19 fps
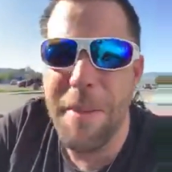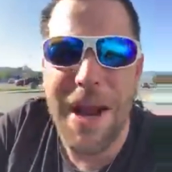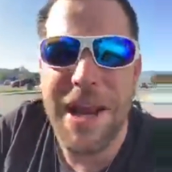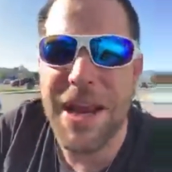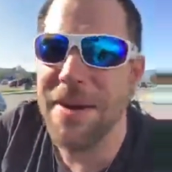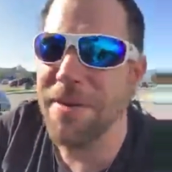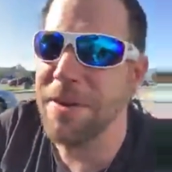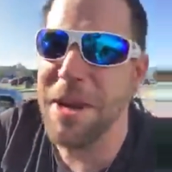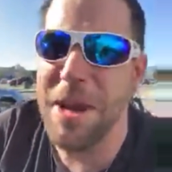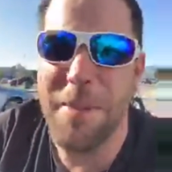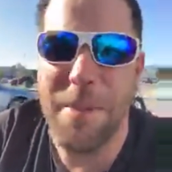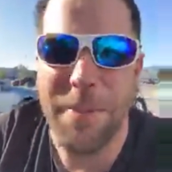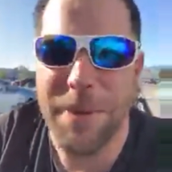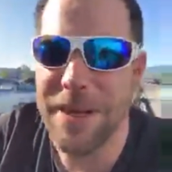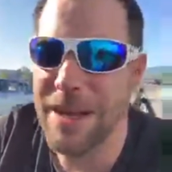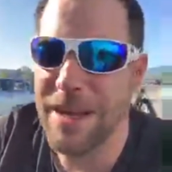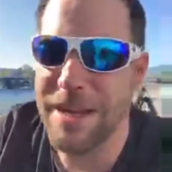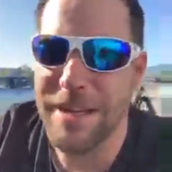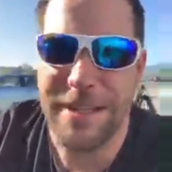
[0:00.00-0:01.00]
Ain't
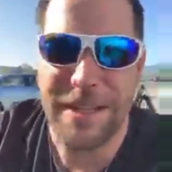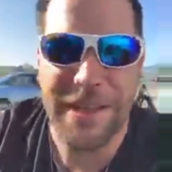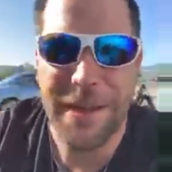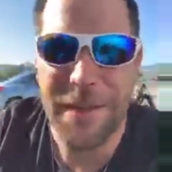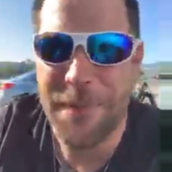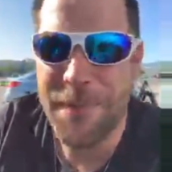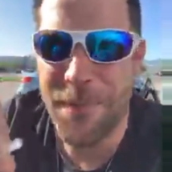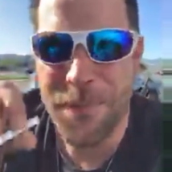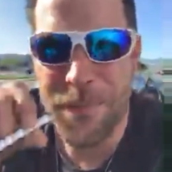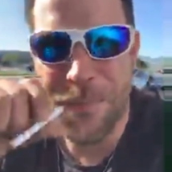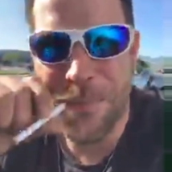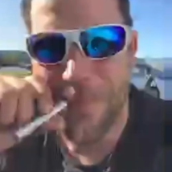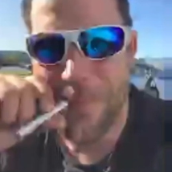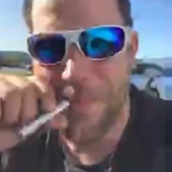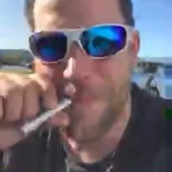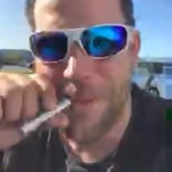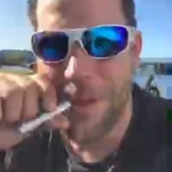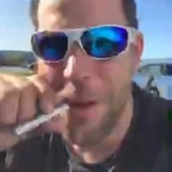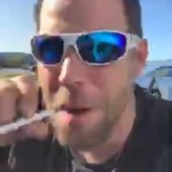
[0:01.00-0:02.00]
nobody ever come at me like that.
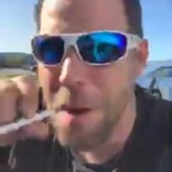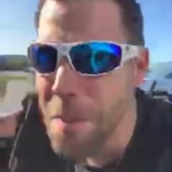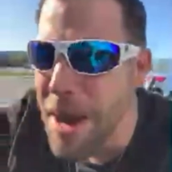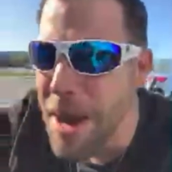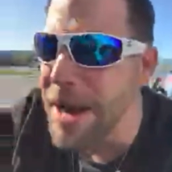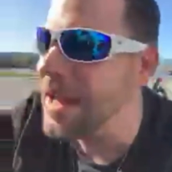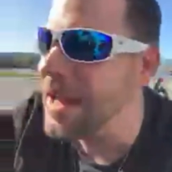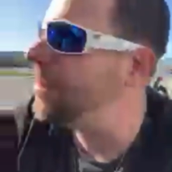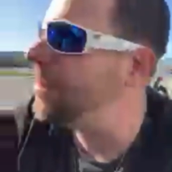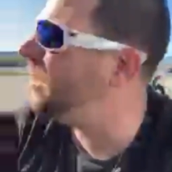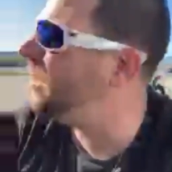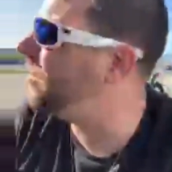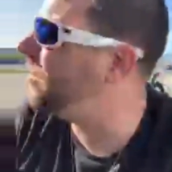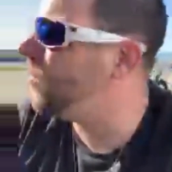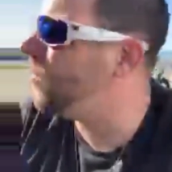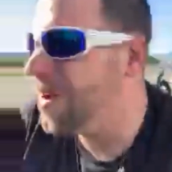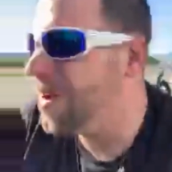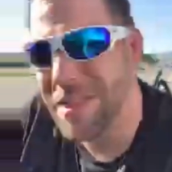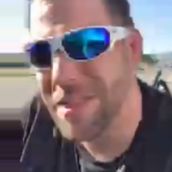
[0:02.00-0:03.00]
Nobody.
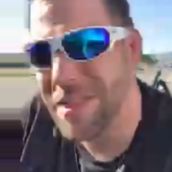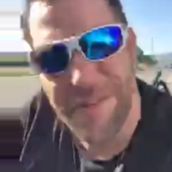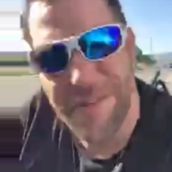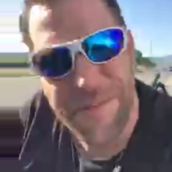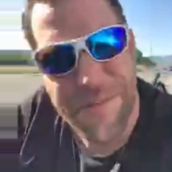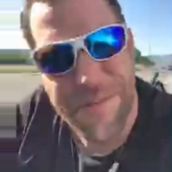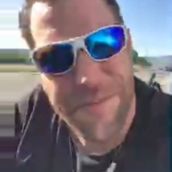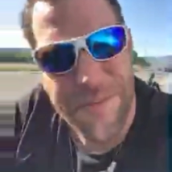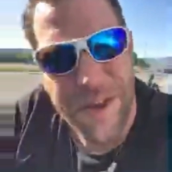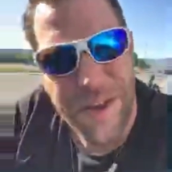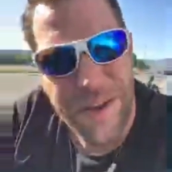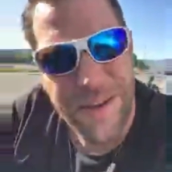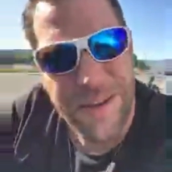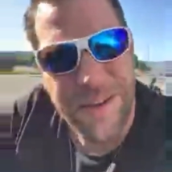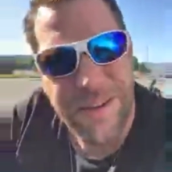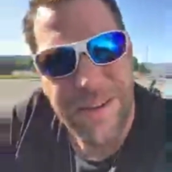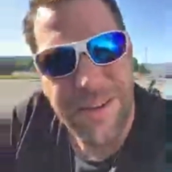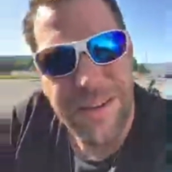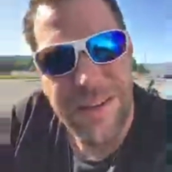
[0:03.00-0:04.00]
I'm like, what the
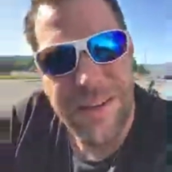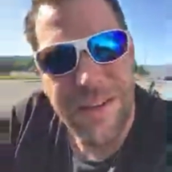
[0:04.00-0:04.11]
fuck?